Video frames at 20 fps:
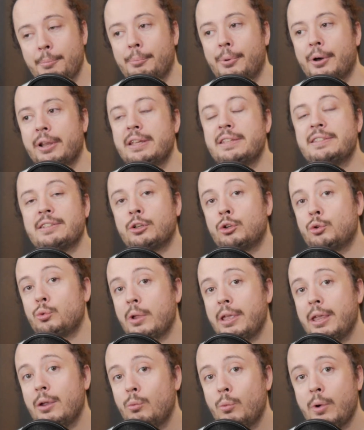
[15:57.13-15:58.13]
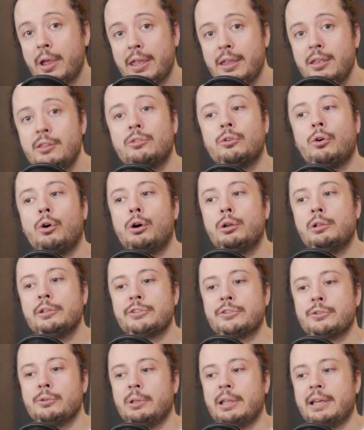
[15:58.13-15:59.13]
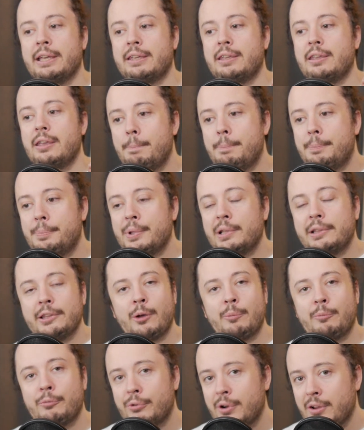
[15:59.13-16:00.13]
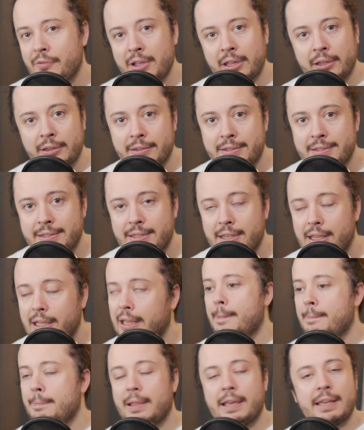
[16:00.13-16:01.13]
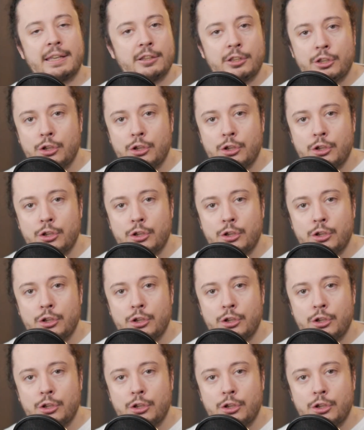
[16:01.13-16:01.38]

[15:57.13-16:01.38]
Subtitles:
but it's a great way to also like build up for events like